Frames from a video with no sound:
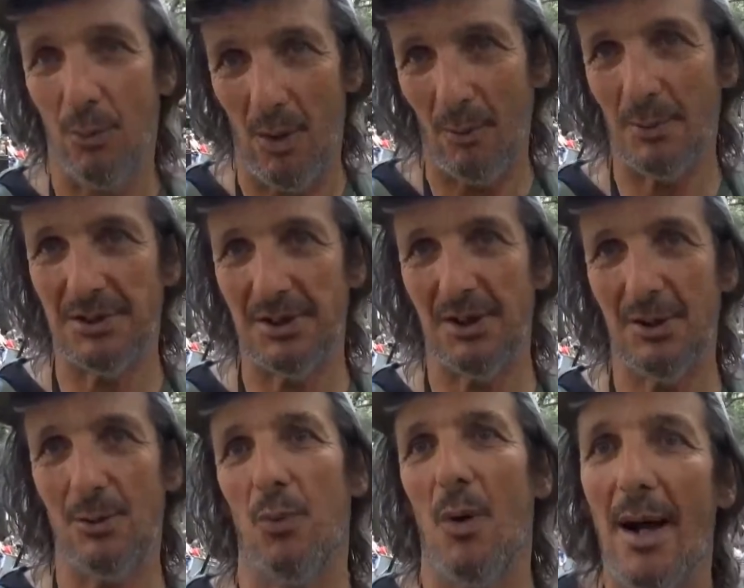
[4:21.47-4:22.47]
what we
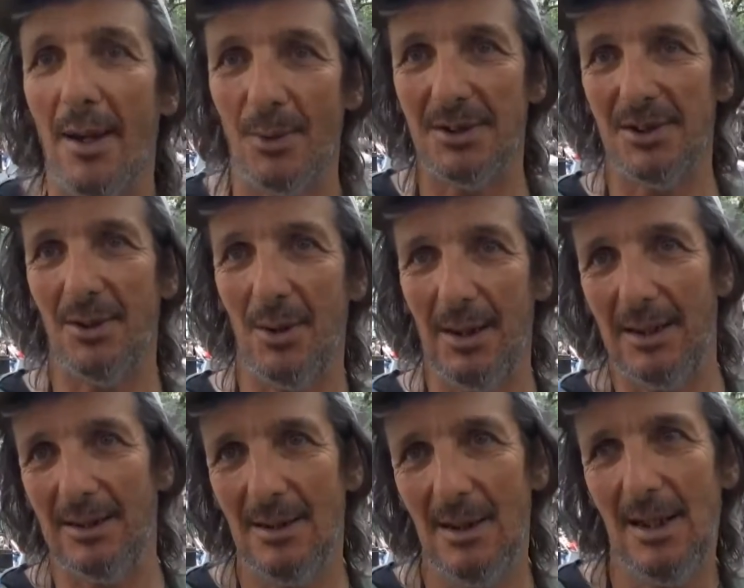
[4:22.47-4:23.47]
do, why we do it,
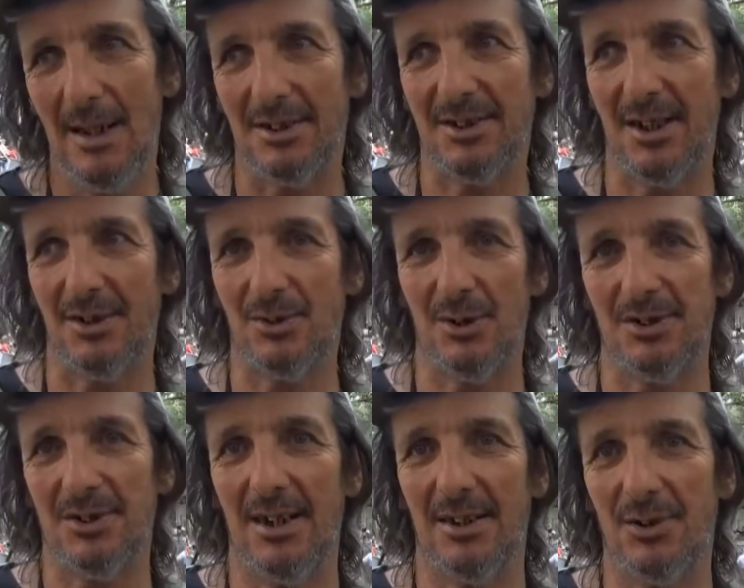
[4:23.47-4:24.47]
etc.,
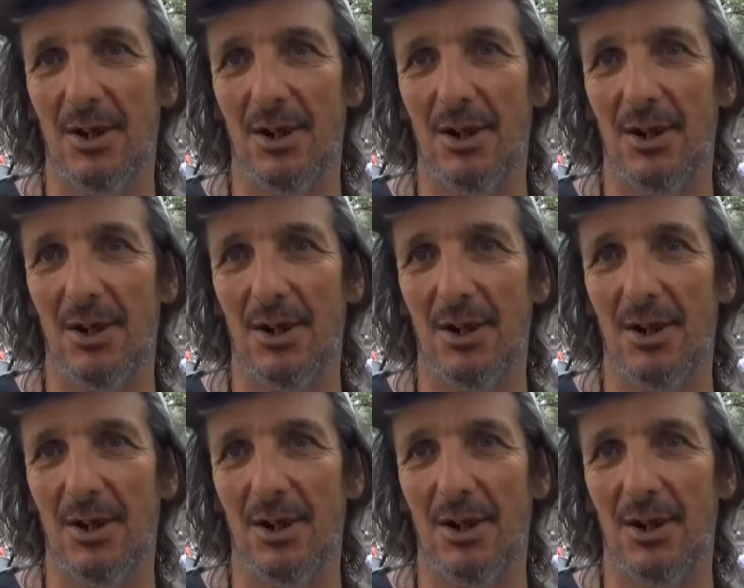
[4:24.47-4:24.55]
etc.